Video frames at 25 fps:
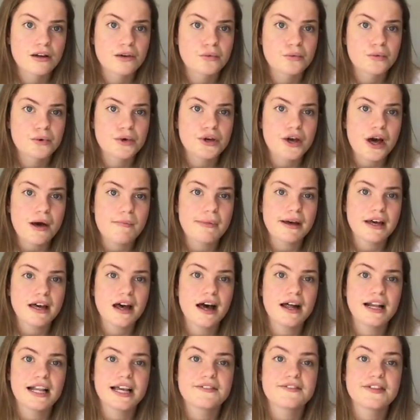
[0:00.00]
"Will you come back
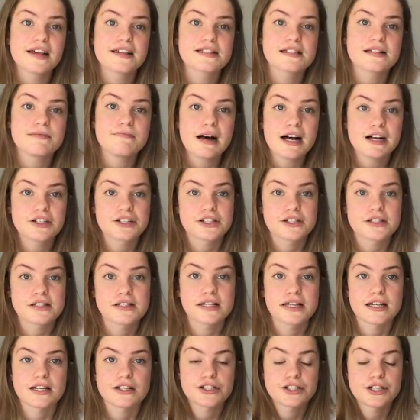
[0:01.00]
early if there's an
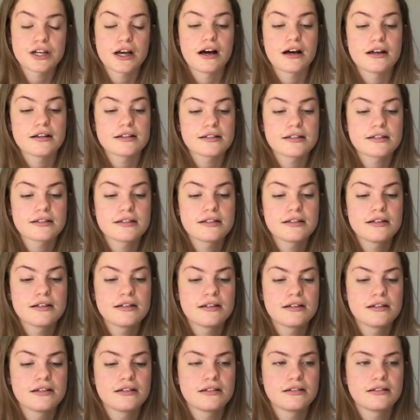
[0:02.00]
emergency?" she asked.
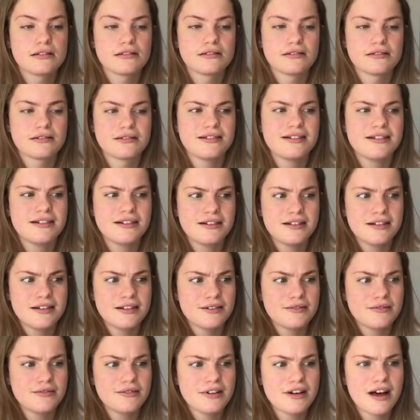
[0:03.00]

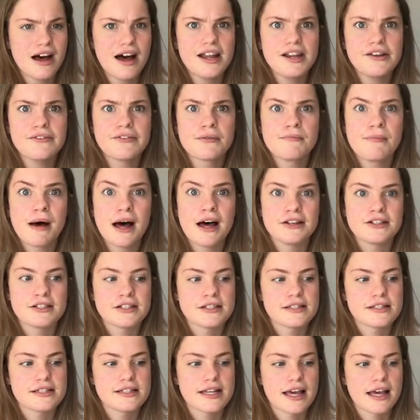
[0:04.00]
"What kind of
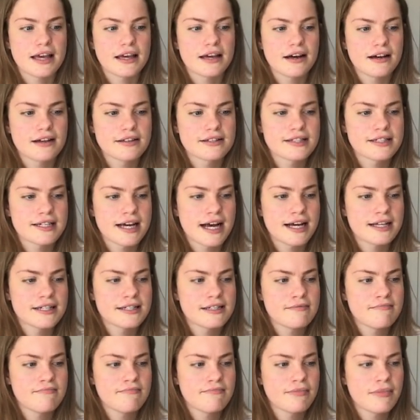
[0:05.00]
emergency?" asked Dad.
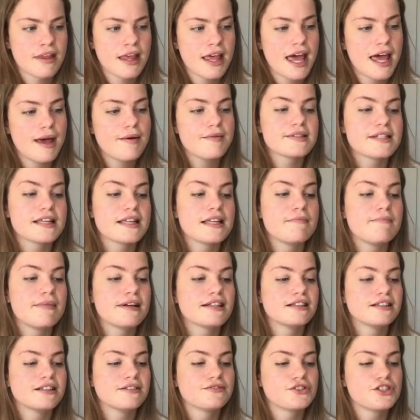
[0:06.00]
He was in the
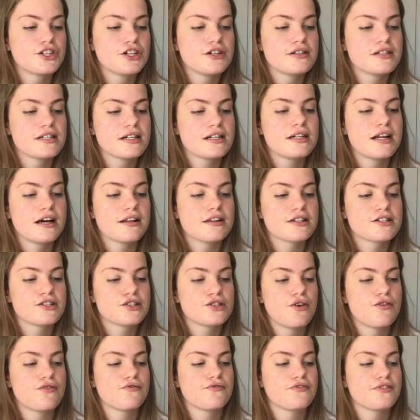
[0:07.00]
middle of choosing another
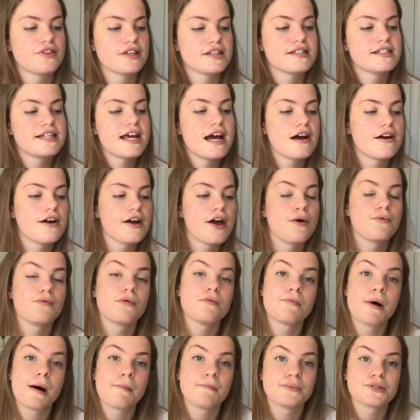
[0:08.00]
song for the stereo while
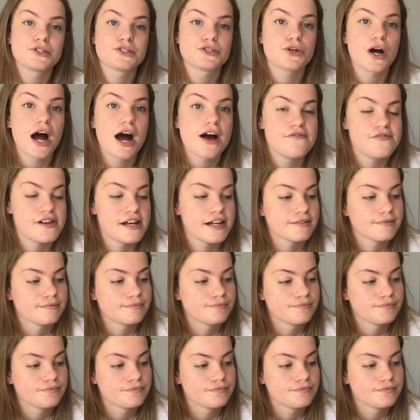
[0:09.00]
Mum was driving.